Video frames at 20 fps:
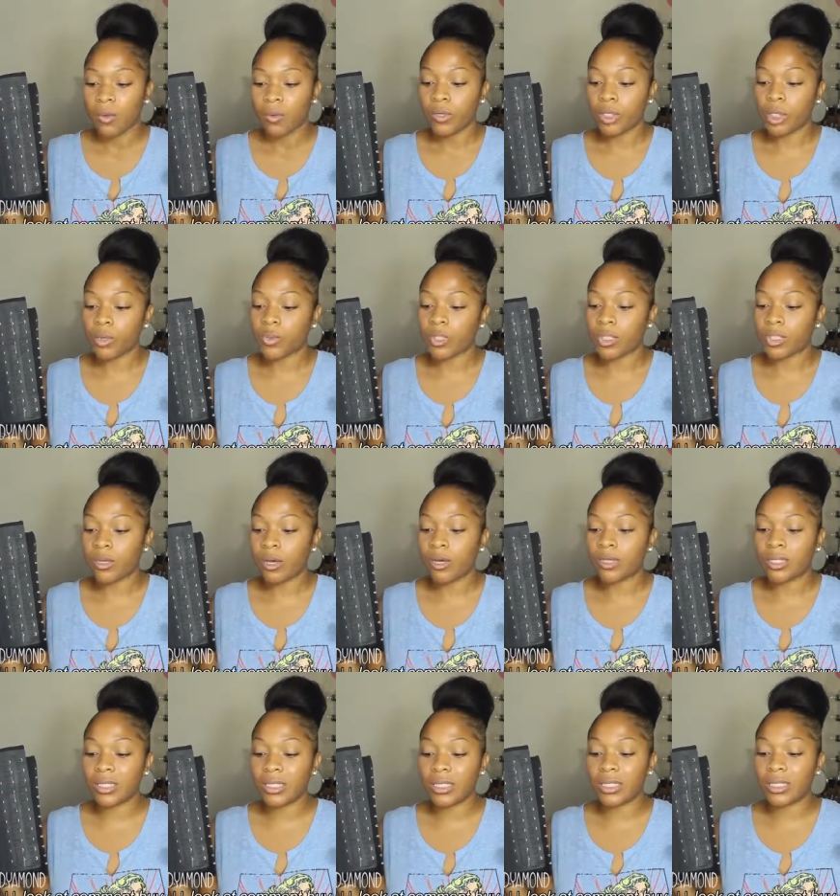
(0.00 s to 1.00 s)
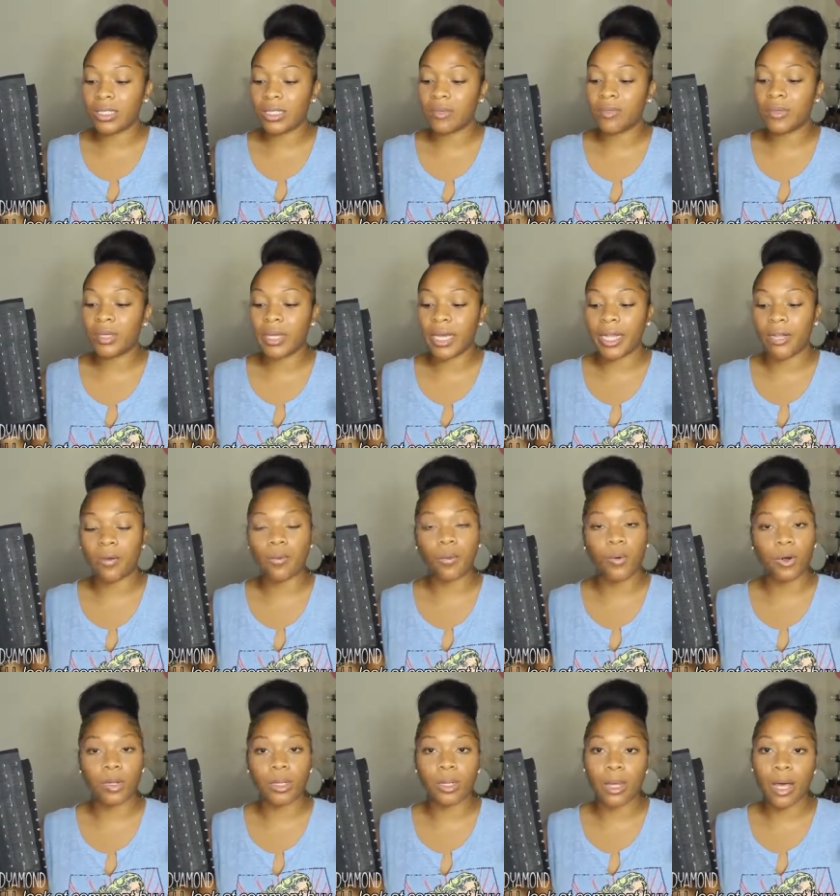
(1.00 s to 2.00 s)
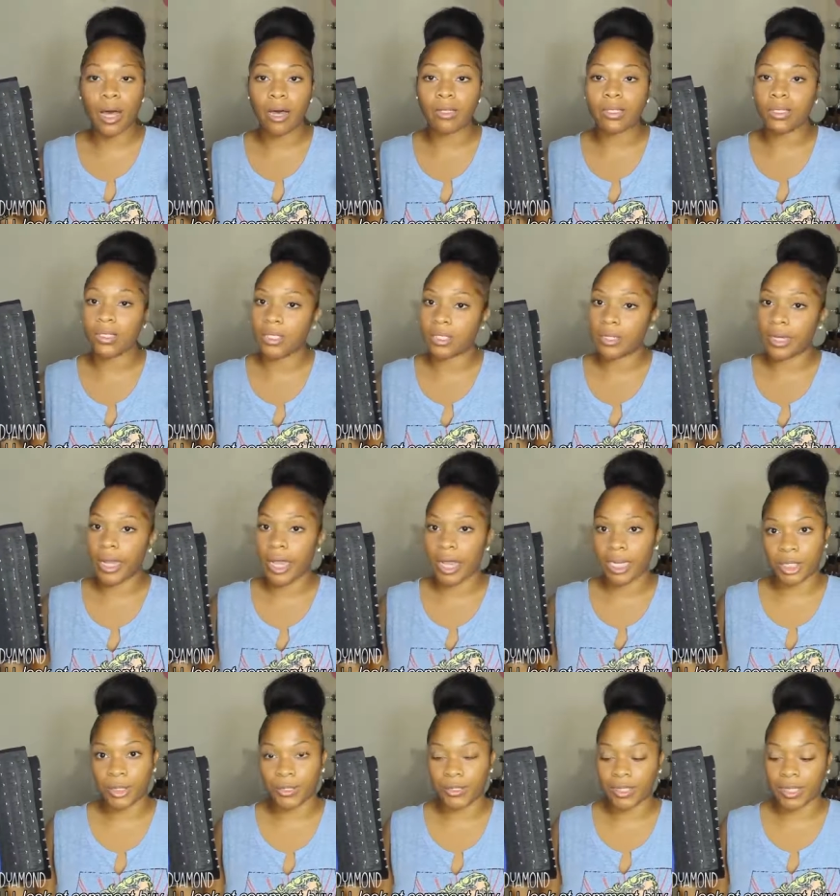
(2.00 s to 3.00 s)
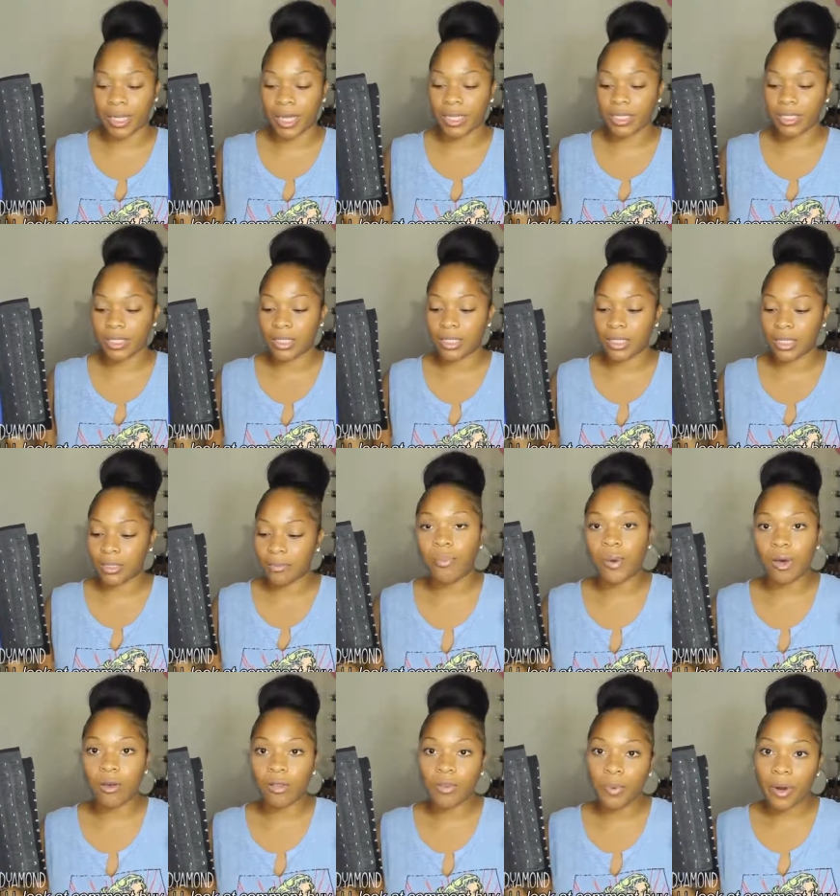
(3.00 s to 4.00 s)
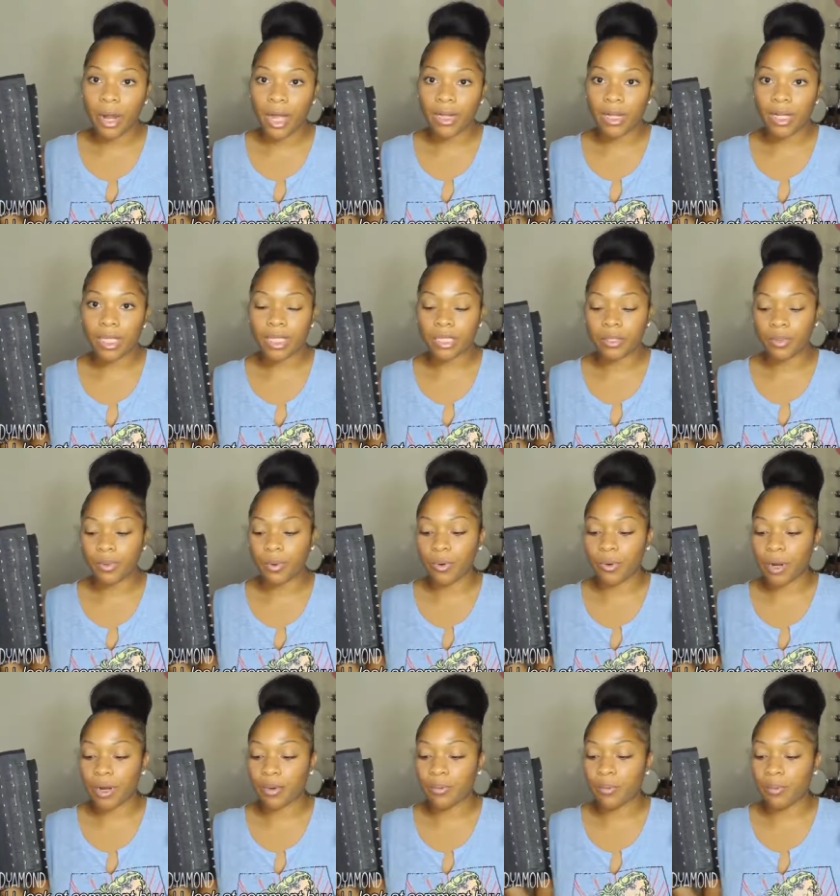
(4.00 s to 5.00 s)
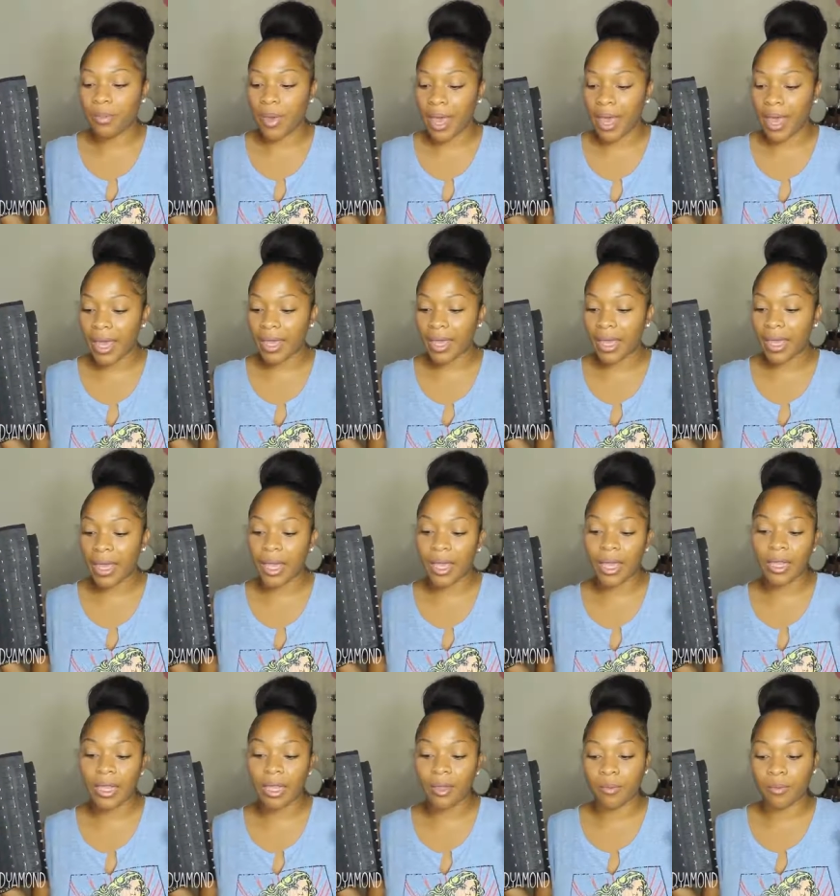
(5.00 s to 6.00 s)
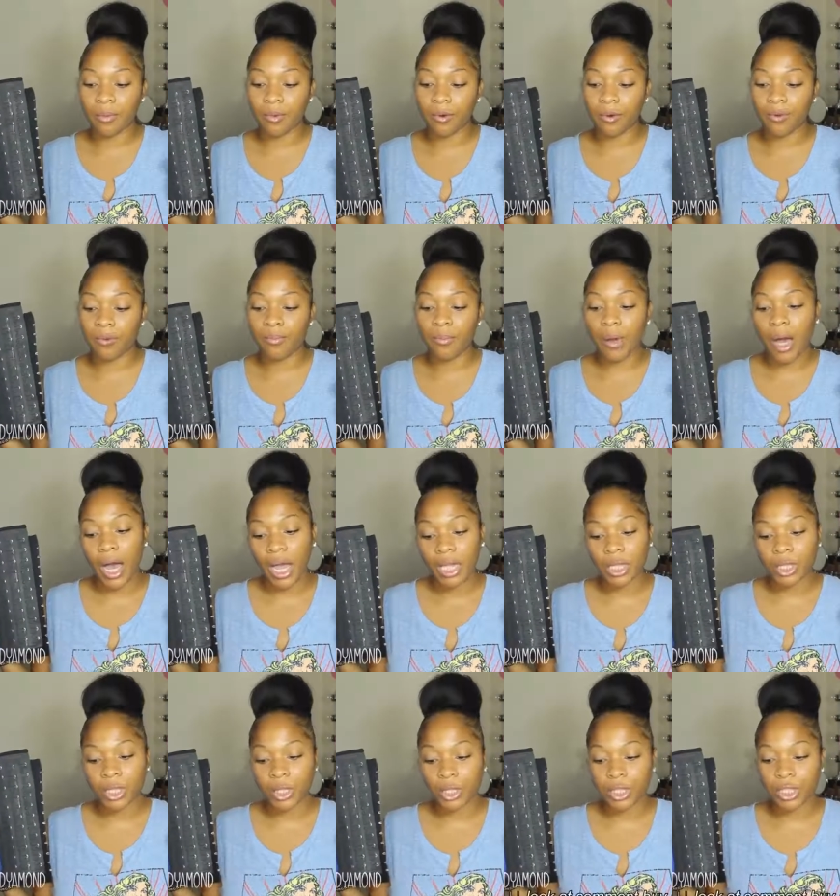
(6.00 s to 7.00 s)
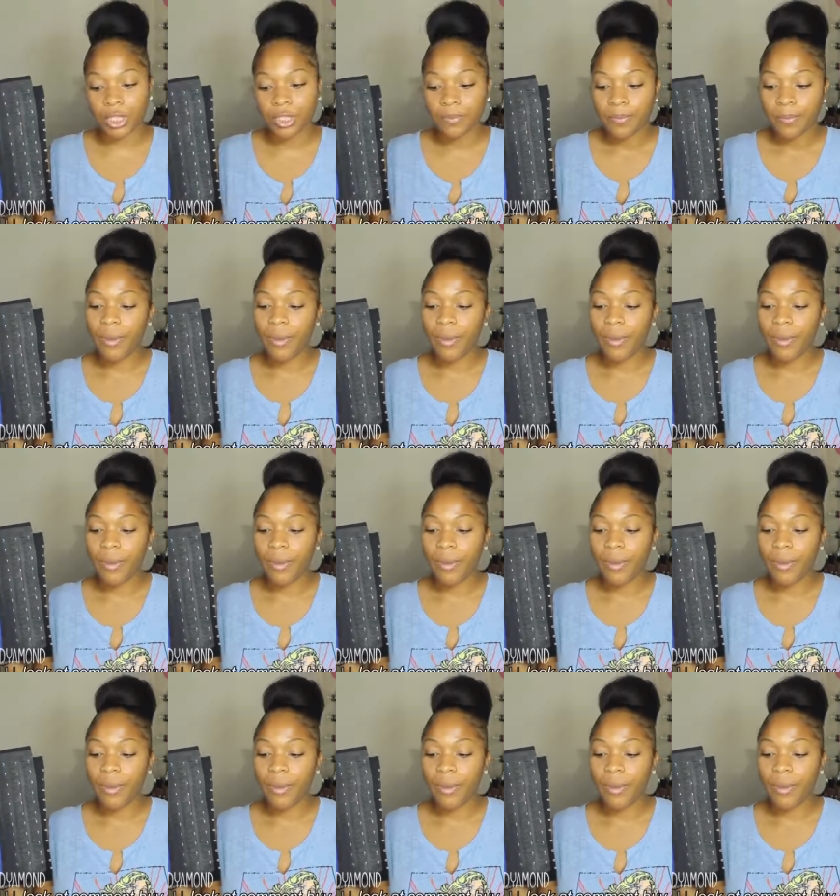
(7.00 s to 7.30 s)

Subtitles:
which results in stimulating water loss during exercises. Both products support back and improve posture.